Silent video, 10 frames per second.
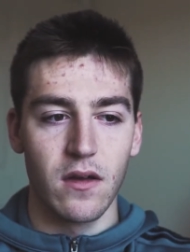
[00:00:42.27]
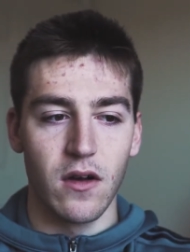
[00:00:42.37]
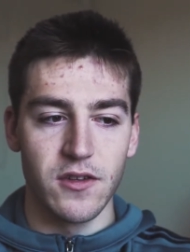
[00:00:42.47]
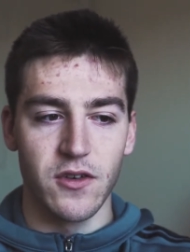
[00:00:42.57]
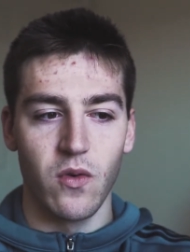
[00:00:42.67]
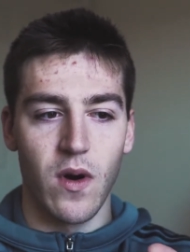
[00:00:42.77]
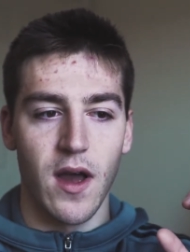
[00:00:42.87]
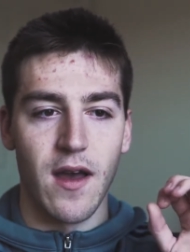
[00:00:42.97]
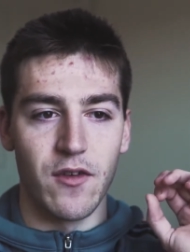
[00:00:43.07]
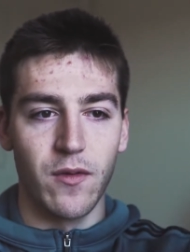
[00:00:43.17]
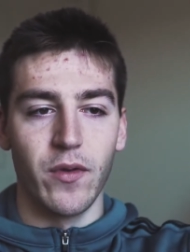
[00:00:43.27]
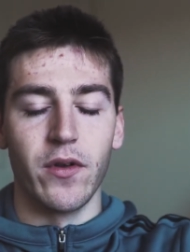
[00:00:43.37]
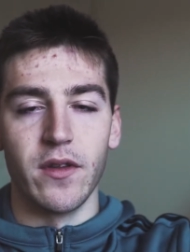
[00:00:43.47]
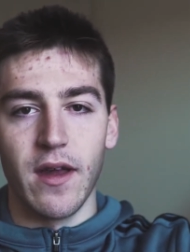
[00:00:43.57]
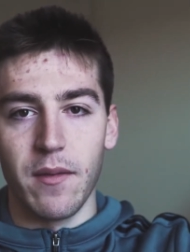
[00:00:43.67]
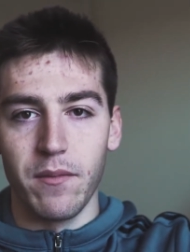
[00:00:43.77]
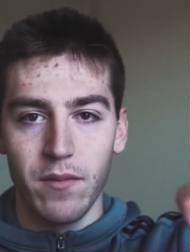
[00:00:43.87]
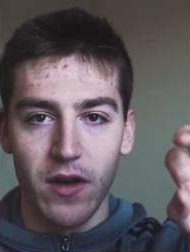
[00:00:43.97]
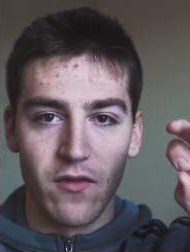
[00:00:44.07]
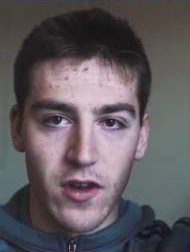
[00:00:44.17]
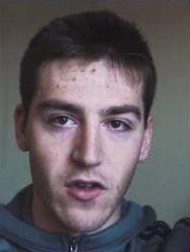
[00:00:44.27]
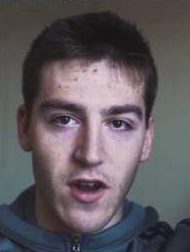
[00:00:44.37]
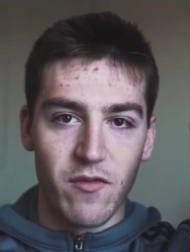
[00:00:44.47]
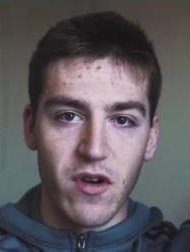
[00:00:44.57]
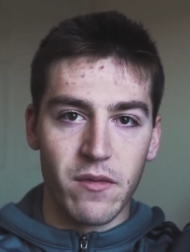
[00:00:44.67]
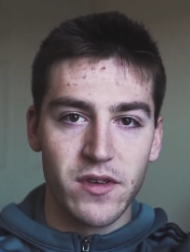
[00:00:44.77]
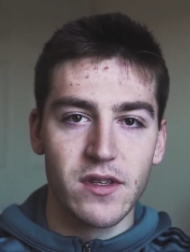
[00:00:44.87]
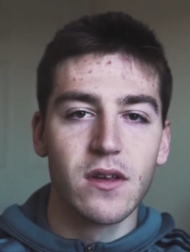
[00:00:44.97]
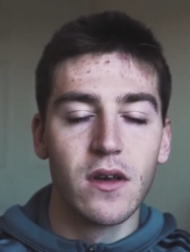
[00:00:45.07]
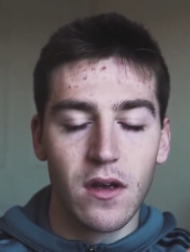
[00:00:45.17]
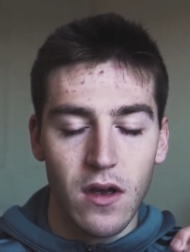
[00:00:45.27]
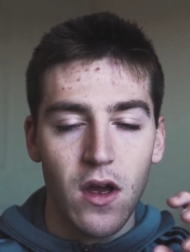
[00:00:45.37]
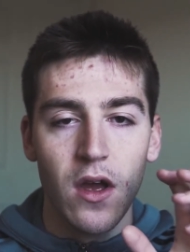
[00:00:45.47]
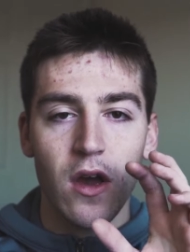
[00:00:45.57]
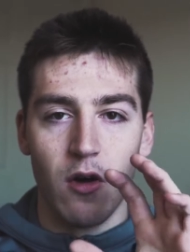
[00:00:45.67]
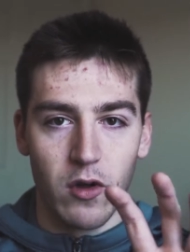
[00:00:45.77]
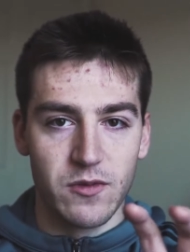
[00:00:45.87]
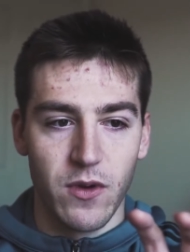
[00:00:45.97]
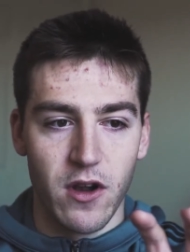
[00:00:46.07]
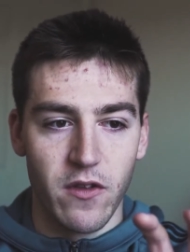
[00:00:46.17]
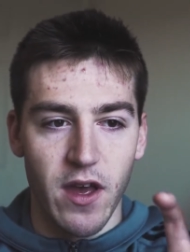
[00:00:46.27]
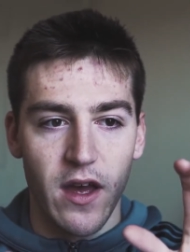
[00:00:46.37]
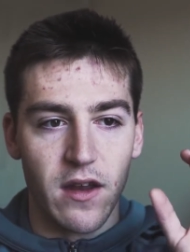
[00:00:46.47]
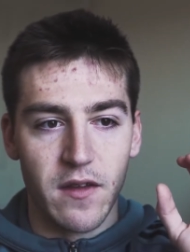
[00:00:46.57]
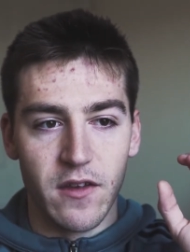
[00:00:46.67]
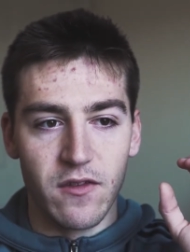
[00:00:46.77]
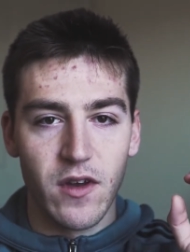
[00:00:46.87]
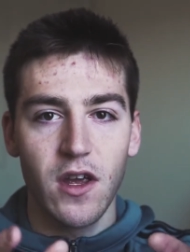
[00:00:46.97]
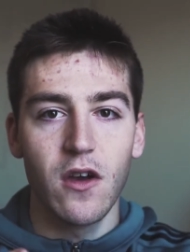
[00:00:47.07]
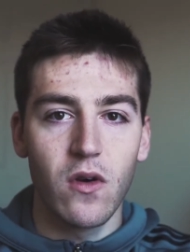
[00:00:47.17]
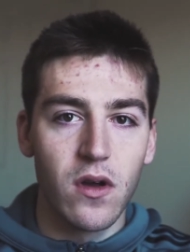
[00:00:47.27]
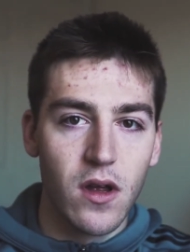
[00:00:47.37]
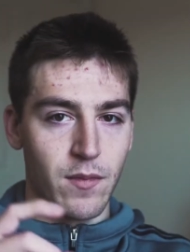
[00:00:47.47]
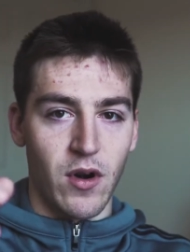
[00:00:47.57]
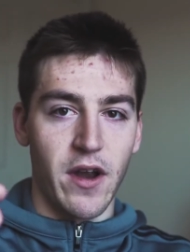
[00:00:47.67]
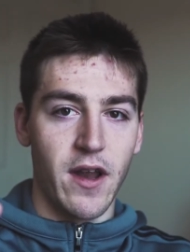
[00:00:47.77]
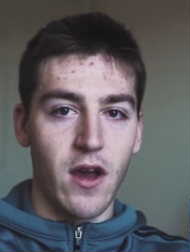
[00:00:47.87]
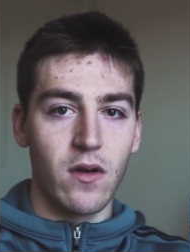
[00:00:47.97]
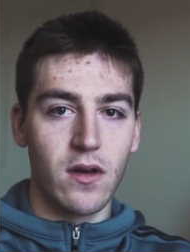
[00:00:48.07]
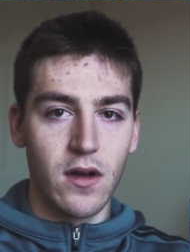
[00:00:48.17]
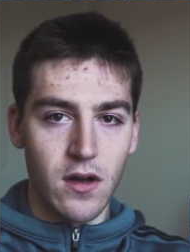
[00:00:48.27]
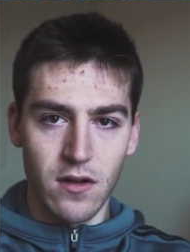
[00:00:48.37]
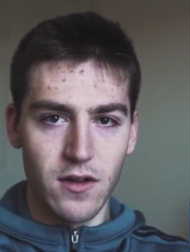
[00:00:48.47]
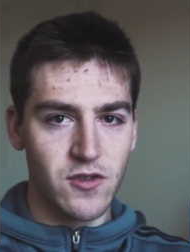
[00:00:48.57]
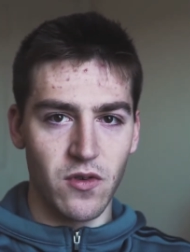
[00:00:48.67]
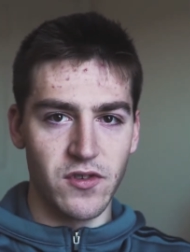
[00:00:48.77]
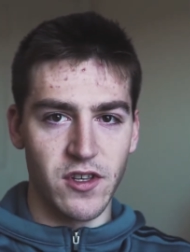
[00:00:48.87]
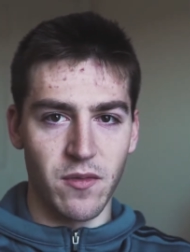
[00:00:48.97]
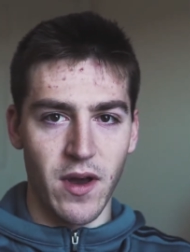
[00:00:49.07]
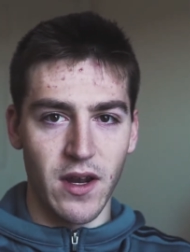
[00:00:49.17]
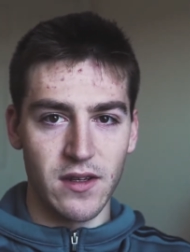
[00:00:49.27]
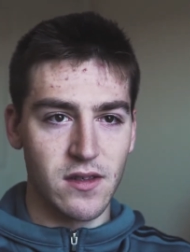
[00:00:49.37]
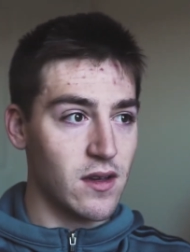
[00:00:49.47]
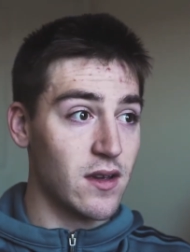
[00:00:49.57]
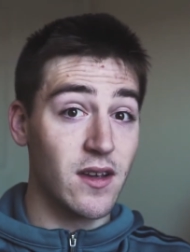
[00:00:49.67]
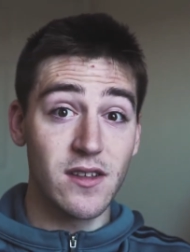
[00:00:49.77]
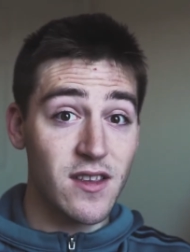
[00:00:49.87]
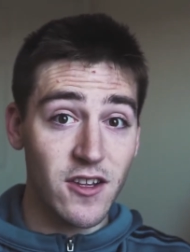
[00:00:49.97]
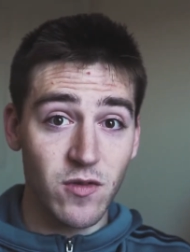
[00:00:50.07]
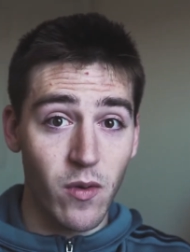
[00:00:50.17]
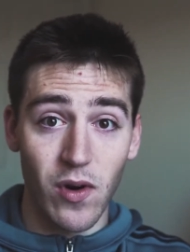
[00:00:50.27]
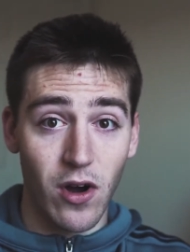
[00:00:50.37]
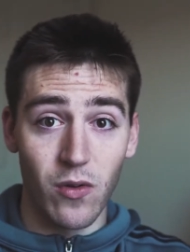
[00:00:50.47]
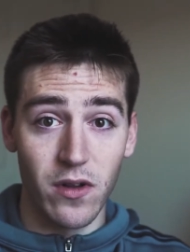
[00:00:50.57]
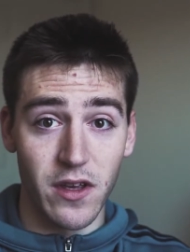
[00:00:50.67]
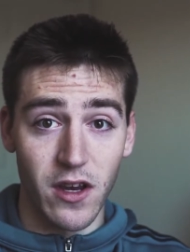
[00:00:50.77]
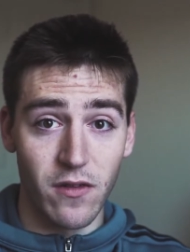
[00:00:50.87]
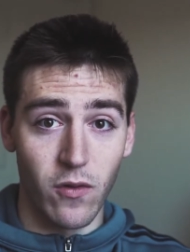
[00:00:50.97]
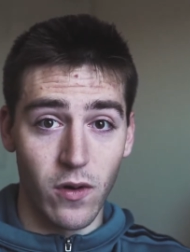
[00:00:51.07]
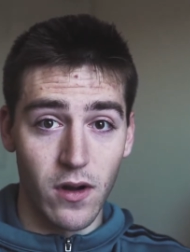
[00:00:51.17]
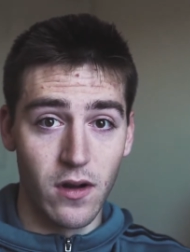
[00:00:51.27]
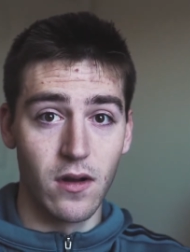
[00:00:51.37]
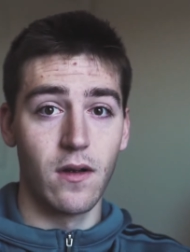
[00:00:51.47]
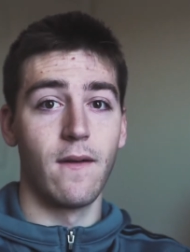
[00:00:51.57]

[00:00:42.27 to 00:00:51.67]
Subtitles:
also why I haven't uploaded that big video that I promised. I'll explain all that in this video, but right now, let's roll the cinematics, because that's what we're all really here for.